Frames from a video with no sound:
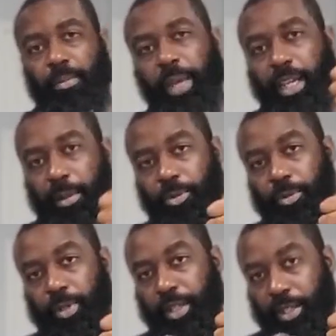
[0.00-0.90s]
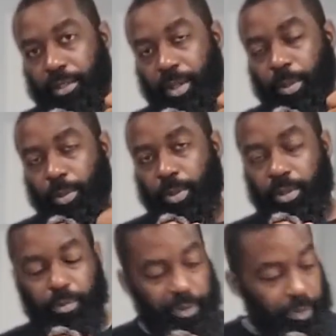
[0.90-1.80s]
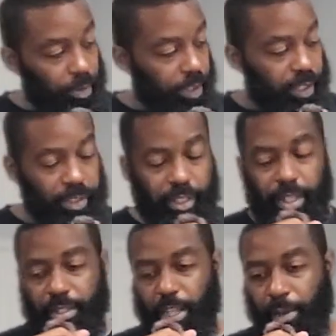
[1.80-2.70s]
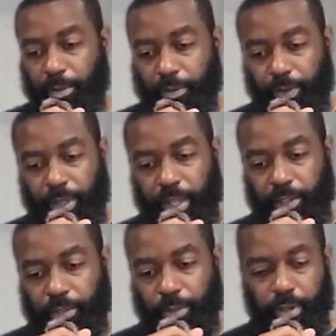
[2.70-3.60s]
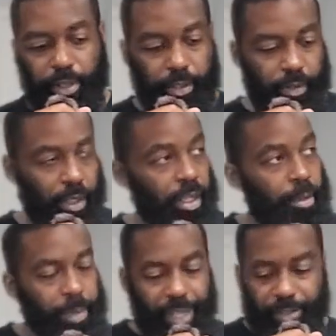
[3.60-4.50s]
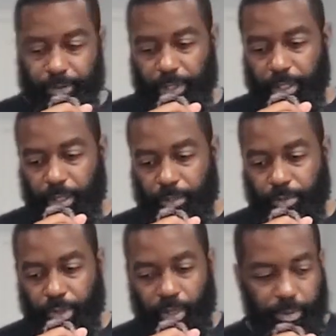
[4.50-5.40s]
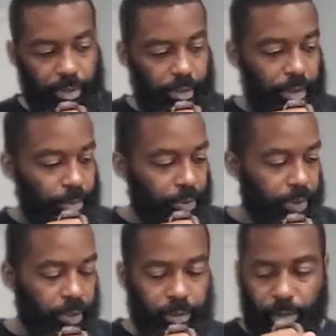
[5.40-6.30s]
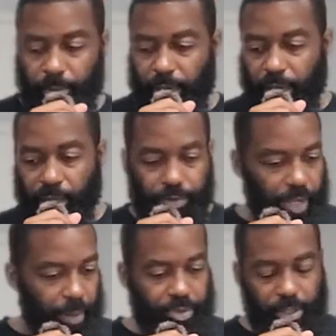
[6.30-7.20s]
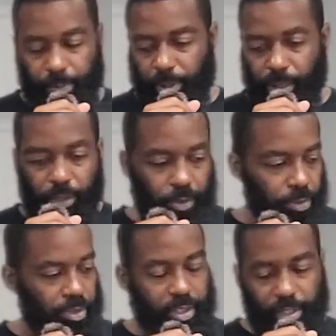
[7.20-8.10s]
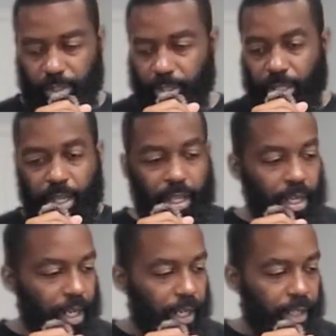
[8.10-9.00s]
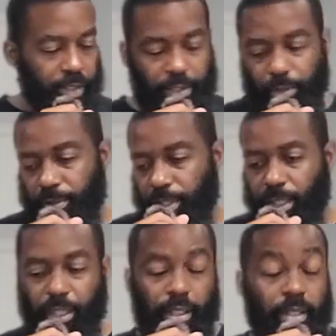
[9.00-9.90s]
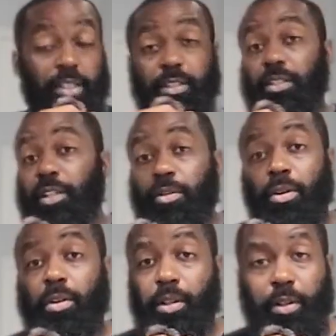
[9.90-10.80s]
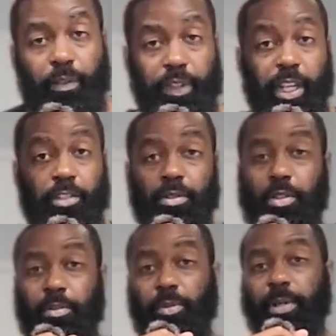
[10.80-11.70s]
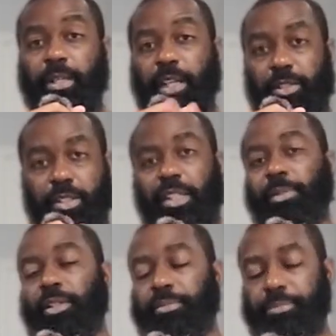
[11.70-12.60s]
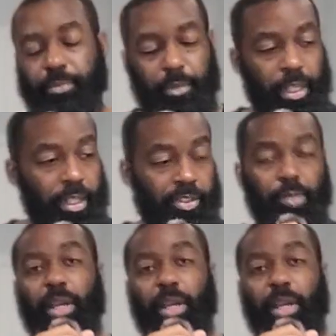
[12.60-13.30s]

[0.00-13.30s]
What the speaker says: Making more money is number one. We've already discussed that with freelance work and passive income streams and print on demand and drop shipping and courses and consulting, and the list can go on and on. If you guys want to know more about that, just let me know. So you